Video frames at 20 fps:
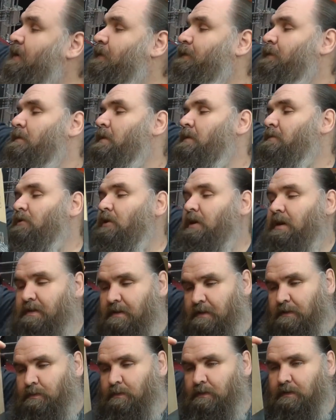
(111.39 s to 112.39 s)
And if I remember rightly,
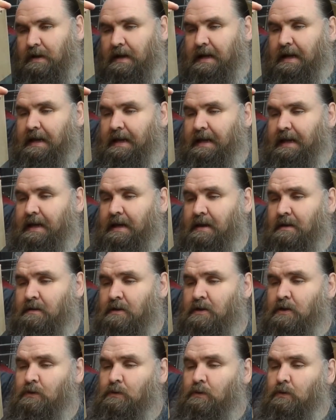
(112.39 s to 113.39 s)
this was clear
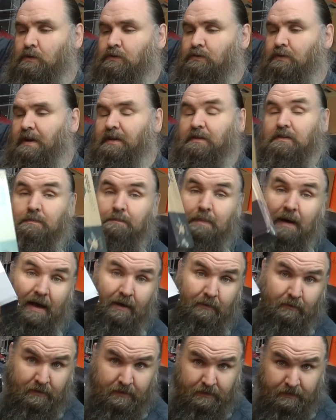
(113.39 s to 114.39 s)
or
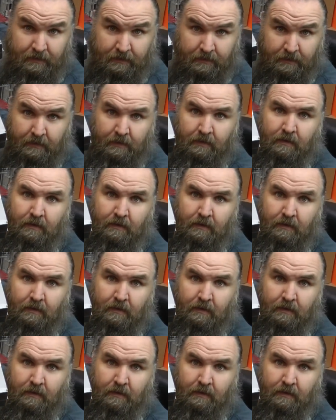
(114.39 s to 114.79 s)
transparent.